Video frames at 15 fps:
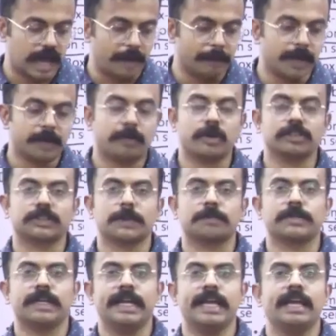amber box
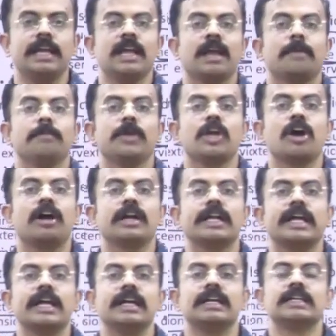subsidy beyond
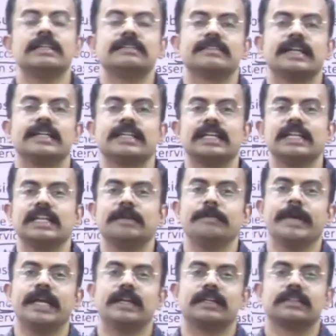a certain
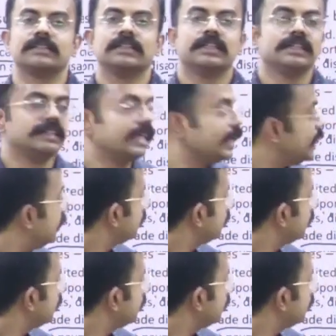limit. There